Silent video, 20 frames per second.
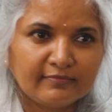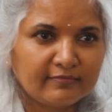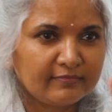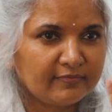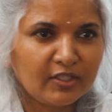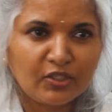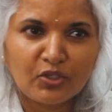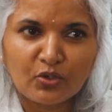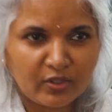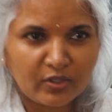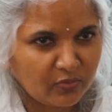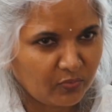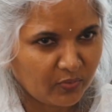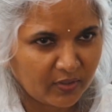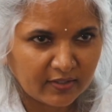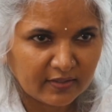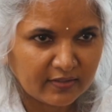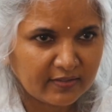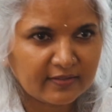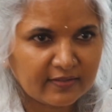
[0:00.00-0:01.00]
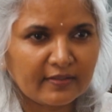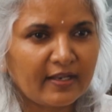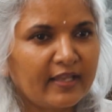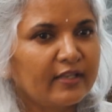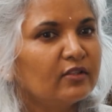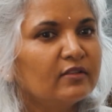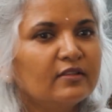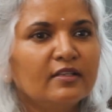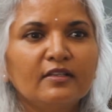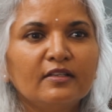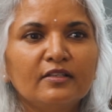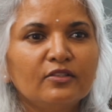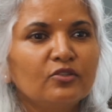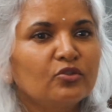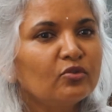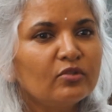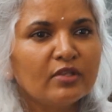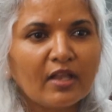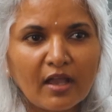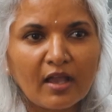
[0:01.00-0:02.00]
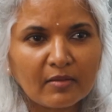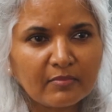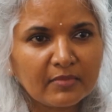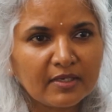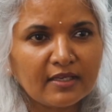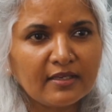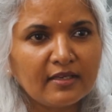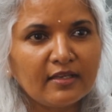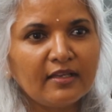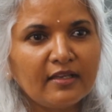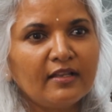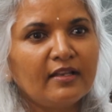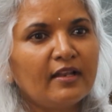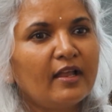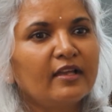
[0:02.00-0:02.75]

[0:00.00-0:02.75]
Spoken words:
the universe, like the tsunami,